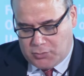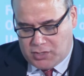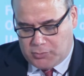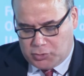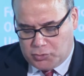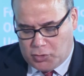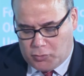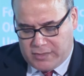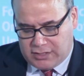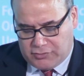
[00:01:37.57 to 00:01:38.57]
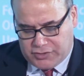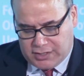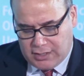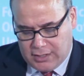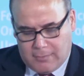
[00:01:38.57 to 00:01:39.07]
They were able to document
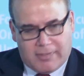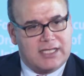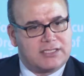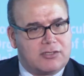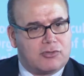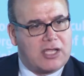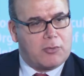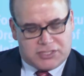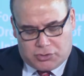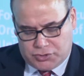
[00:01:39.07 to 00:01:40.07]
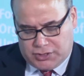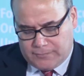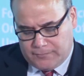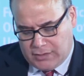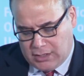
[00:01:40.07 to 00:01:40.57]
everything, but that was crucial.